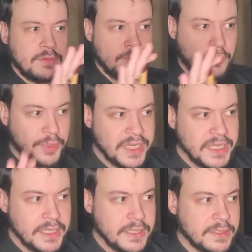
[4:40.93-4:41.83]

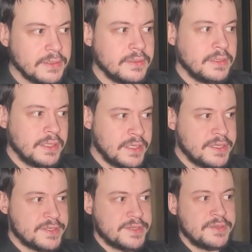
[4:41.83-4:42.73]
green
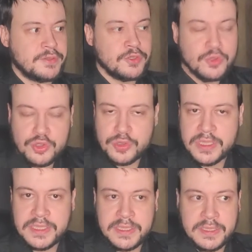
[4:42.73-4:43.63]
is
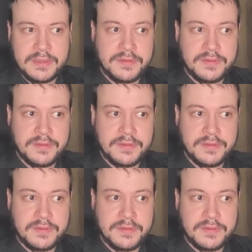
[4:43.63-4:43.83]
usually